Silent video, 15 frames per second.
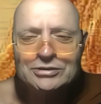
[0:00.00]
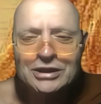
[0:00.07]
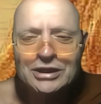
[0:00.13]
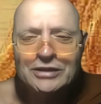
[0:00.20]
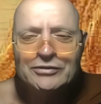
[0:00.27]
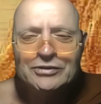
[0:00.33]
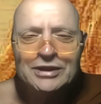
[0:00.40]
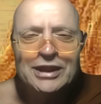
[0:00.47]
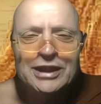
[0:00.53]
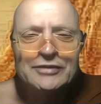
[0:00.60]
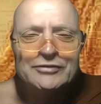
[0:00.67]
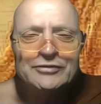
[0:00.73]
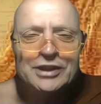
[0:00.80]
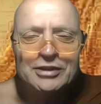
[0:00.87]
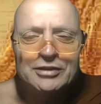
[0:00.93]
even to
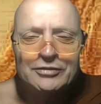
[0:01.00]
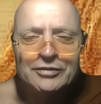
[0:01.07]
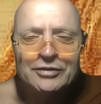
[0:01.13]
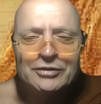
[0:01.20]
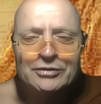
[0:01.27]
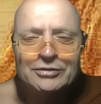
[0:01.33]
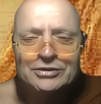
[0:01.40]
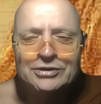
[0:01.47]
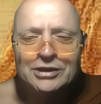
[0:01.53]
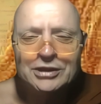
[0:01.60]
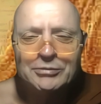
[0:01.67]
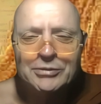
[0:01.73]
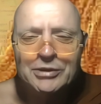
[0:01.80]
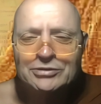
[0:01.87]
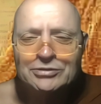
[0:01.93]
have telephones and
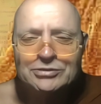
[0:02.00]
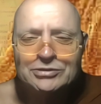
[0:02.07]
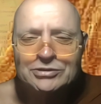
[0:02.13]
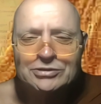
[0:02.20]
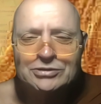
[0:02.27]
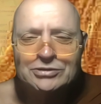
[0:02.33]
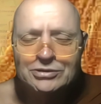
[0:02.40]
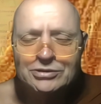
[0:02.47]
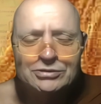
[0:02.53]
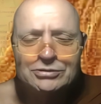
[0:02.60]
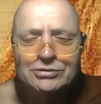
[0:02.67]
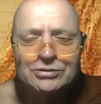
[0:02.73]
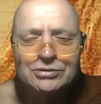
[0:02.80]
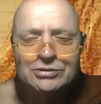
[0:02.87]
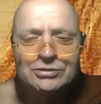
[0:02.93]
emails was
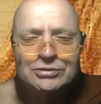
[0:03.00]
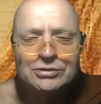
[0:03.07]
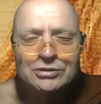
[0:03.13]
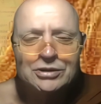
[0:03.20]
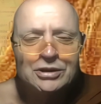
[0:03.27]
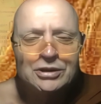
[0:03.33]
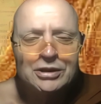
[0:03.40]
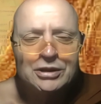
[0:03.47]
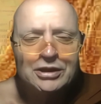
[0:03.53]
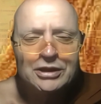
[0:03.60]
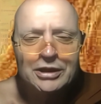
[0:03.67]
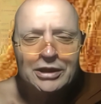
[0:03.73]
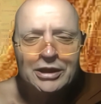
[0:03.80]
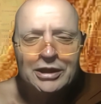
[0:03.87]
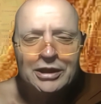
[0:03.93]
huge
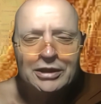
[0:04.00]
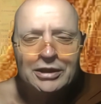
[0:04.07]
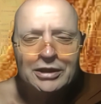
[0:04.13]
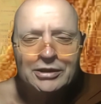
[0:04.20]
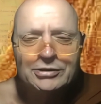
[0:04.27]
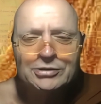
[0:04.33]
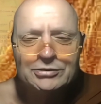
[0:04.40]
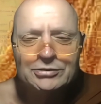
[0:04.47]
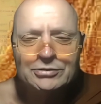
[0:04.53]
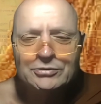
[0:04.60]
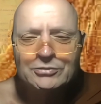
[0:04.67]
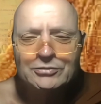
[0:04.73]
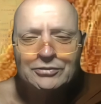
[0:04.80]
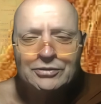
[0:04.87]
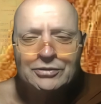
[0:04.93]
uh, issue
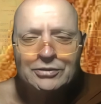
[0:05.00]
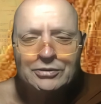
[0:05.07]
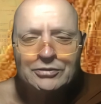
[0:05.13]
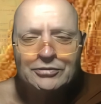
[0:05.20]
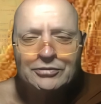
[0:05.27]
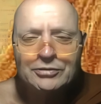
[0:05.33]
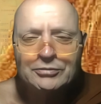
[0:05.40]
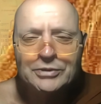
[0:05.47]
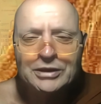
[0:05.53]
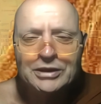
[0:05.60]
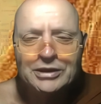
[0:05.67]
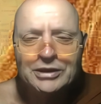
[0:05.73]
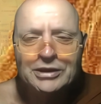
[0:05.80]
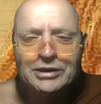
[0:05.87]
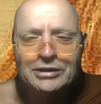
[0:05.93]
for for many
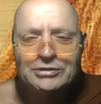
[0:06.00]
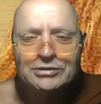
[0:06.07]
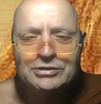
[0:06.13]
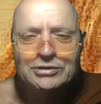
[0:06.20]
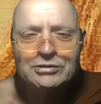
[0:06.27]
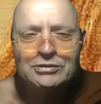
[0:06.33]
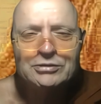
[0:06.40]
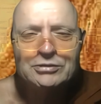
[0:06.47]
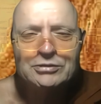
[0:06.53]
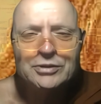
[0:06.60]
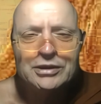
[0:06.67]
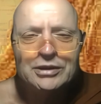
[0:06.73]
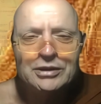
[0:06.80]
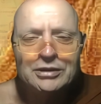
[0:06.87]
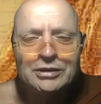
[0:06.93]
years you know
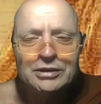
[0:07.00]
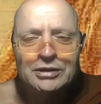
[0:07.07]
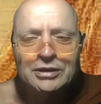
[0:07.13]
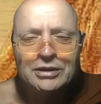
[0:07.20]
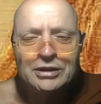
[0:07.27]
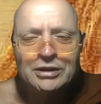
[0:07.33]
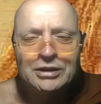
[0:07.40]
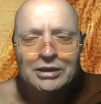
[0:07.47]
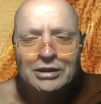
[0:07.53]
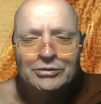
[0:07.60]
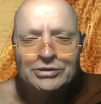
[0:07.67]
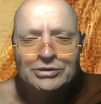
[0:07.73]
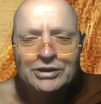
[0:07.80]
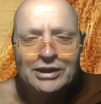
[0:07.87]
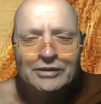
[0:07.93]
whether uh,
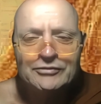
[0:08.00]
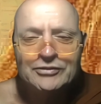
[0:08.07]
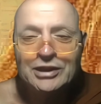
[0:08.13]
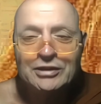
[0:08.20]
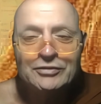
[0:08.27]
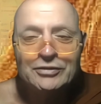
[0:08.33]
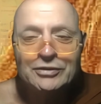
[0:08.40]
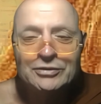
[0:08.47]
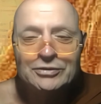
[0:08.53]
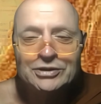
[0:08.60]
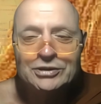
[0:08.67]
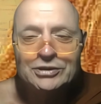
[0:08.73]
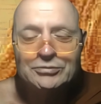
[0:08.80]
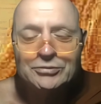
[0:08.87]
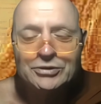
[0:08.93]
we should have telephones
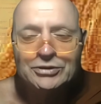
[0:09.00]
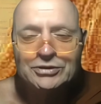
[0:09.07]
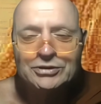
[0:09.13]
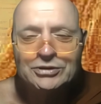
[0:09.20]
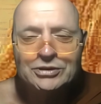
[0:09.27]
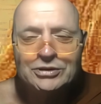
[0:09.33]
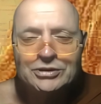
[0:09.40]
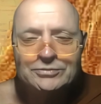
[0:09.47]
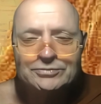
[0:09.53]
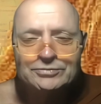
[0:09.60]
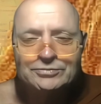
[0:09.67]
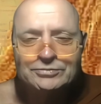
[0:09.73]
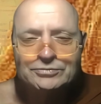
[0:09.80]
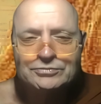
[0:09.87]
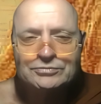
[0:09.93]
in a monastery
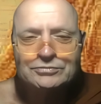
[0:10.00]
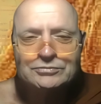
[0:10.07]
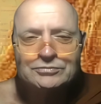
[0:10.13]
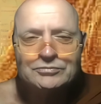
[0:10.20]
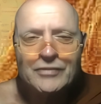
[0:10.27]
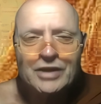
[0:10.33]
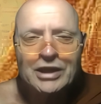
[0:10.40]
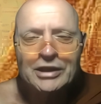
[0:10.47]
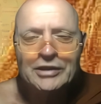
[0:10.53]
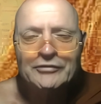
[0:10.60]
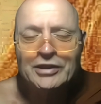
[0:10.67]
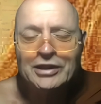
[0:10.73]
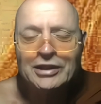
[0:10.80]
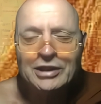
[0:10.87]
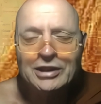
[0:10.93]

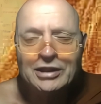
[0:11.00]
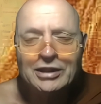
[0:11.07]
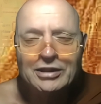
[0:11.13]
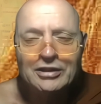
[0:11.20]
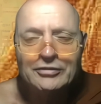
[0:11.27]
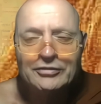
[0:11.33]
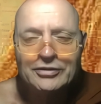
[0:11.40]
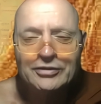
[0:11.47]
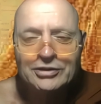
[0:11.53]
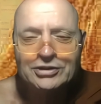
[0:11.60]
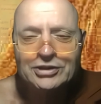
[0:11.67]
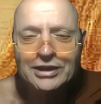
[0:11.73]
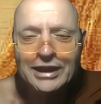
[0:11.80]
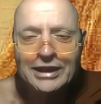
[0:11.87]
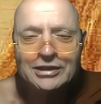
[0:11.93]
the first
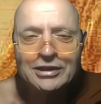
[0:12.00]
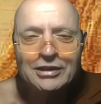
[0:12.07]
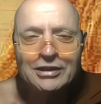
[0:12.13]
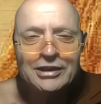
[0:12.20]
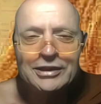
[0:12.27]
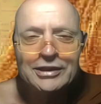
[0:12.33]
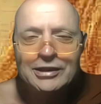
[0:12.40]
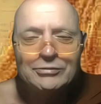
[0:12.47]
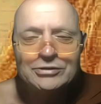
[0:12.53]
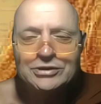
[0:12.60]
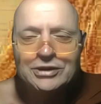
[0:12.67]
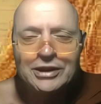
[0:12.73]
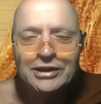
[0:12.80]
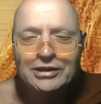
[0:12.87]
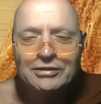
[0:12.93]
landline that was
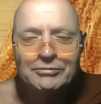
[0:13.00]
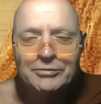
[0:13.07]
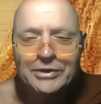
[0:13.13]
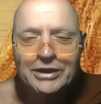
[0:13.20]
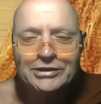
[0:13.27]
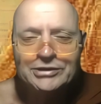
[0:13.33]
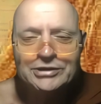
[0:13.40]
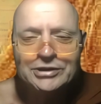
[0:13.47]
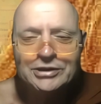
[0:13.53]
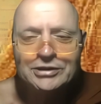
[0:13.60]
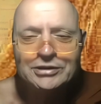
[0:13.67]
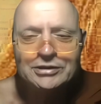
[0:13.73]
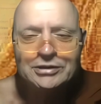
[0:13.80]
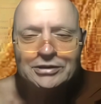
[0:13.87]
like a major